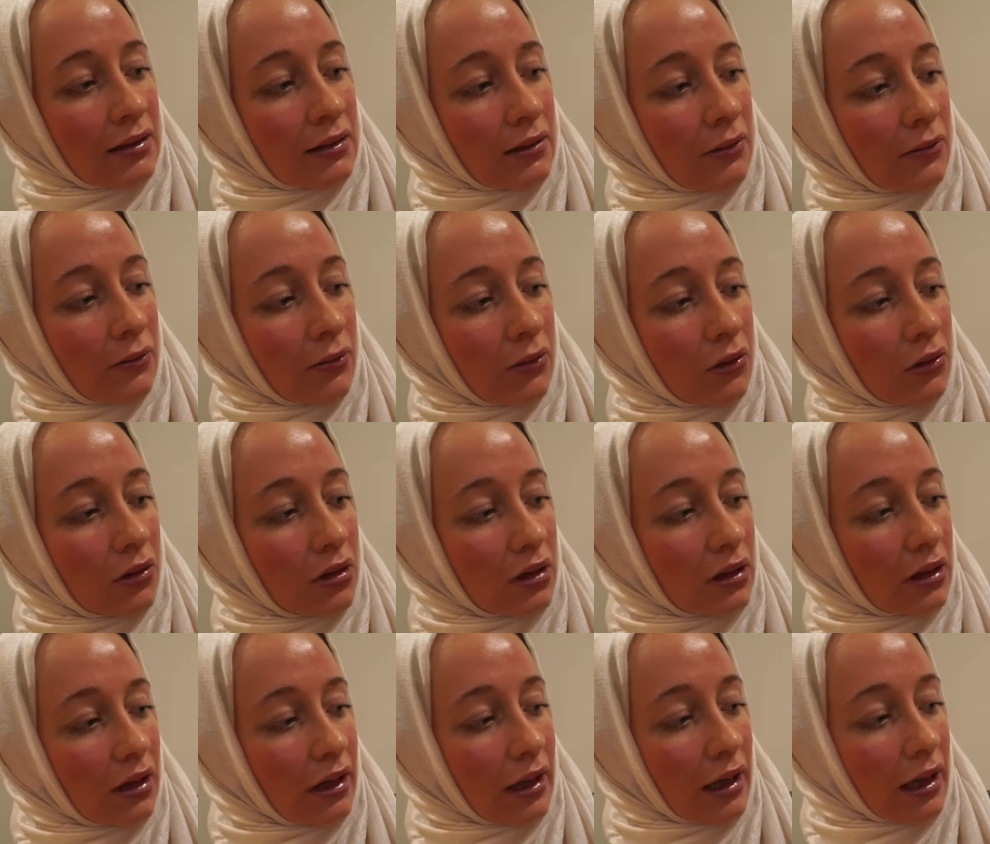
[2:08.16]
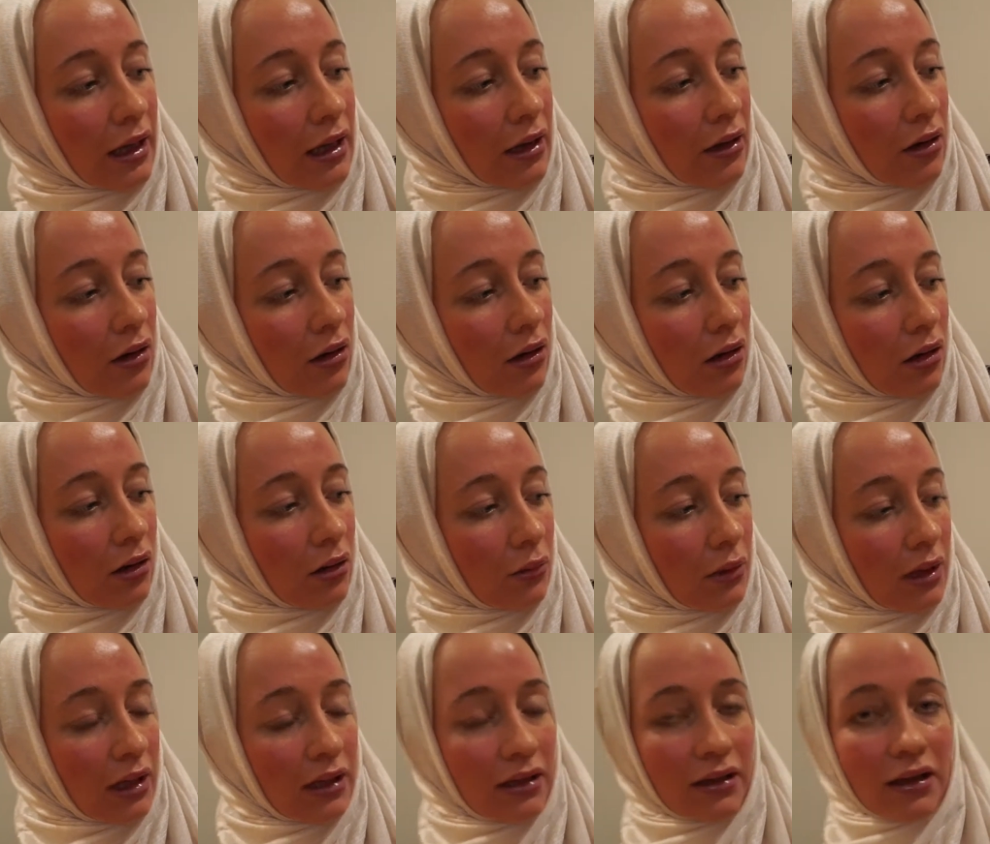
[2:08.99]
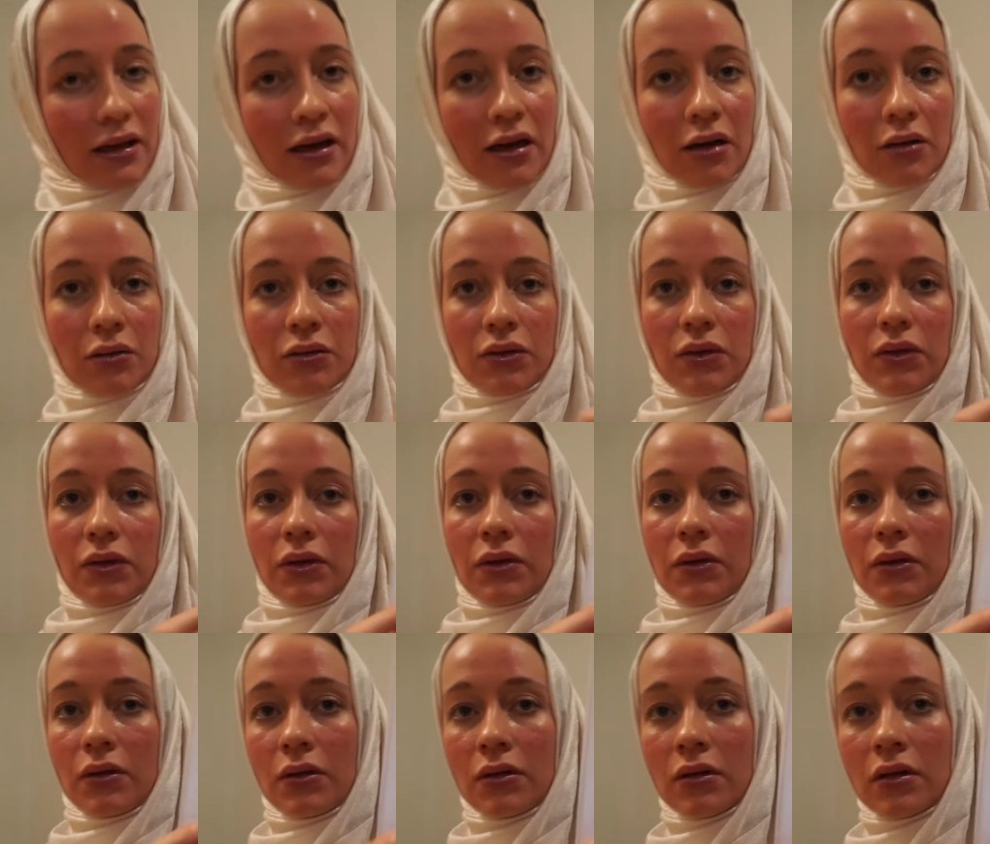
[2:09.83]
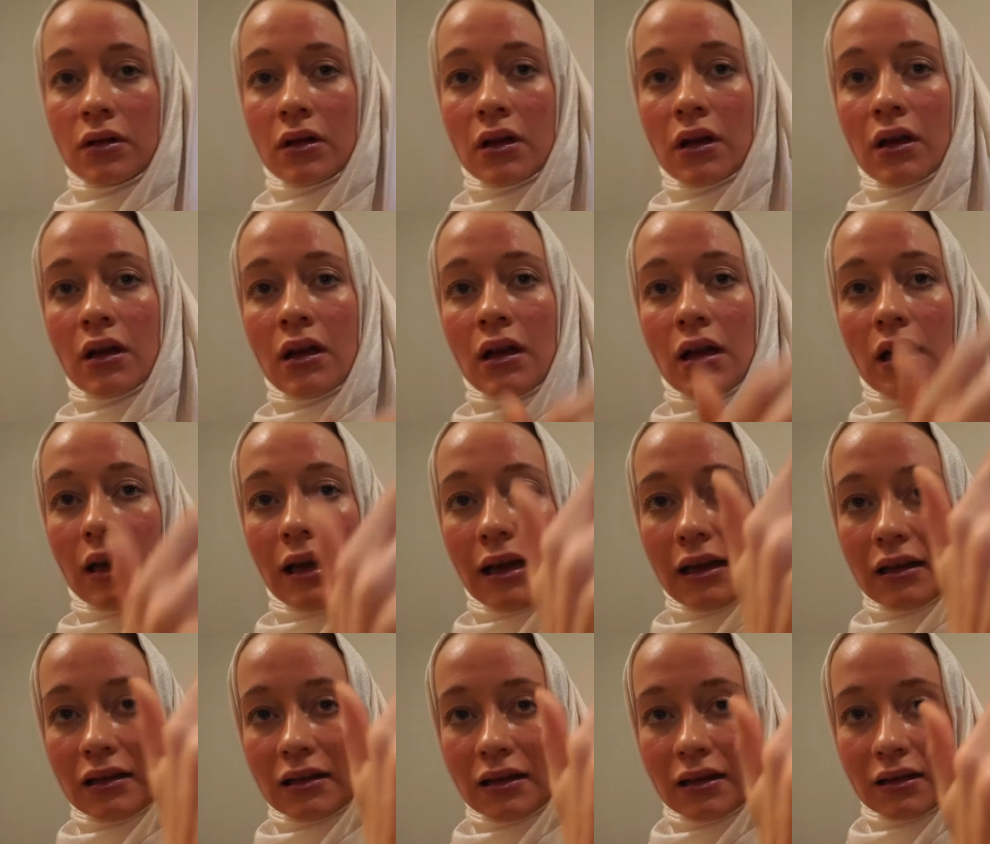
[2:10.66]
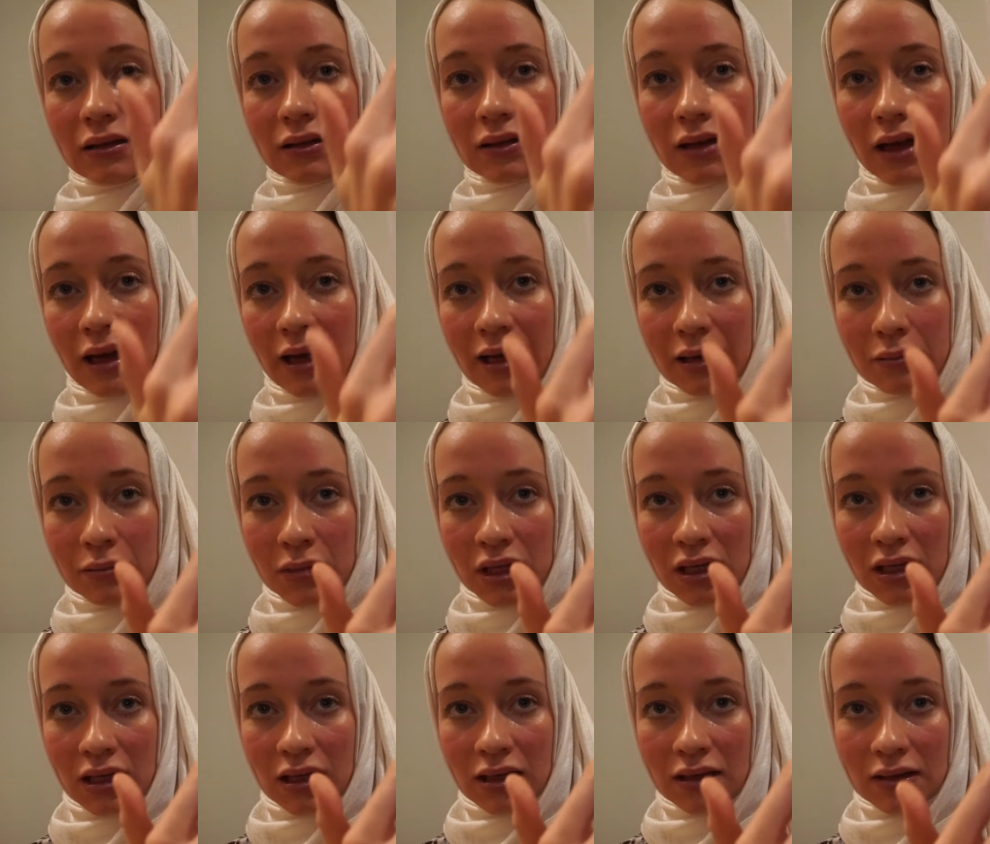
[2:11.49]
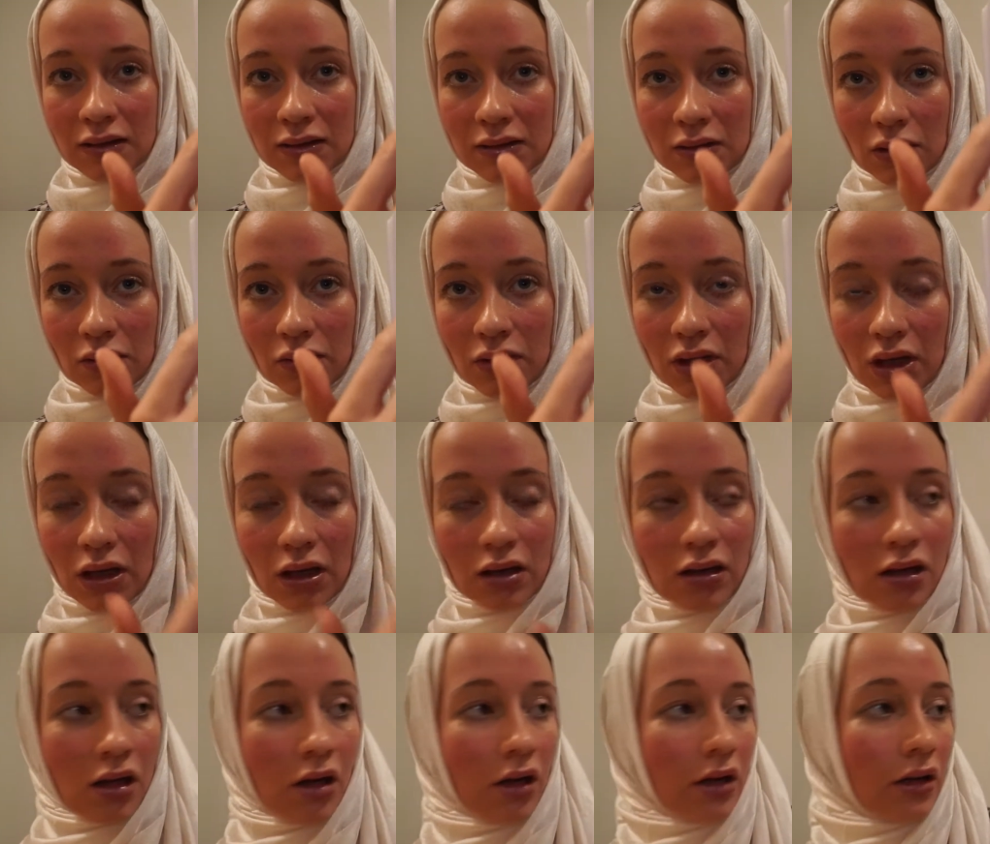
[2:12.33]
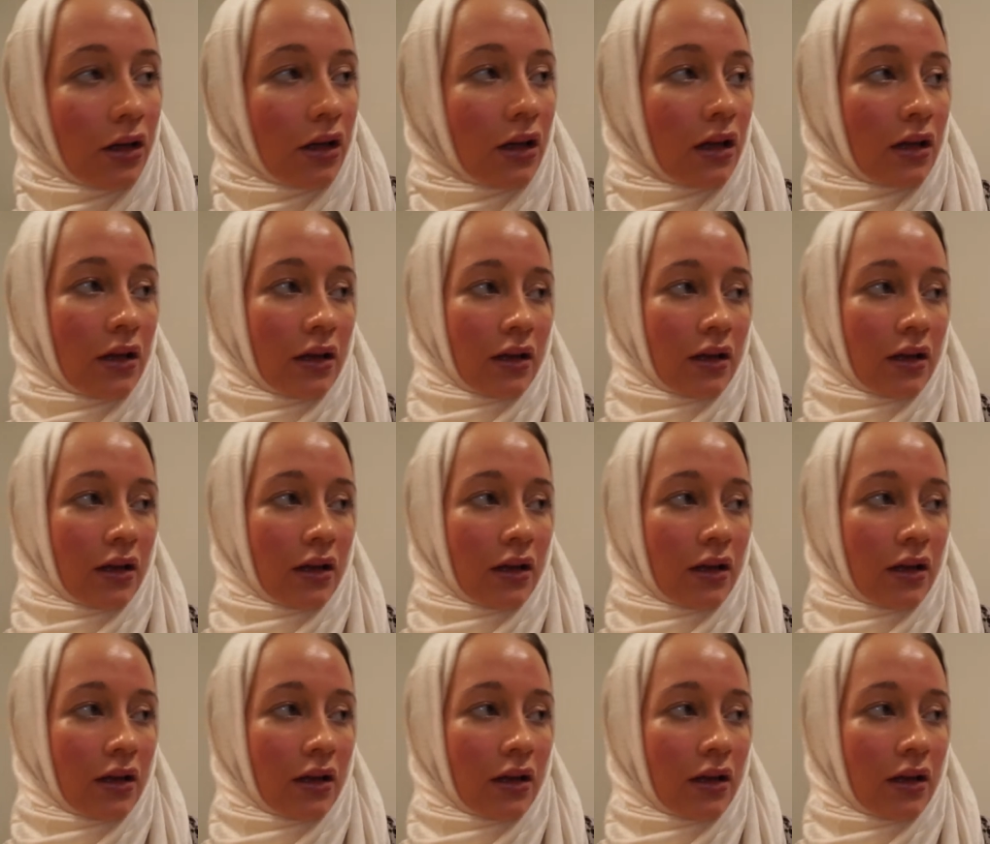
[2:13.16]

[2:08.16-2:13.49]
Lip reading: the full day all the way down to like the timings of the clock.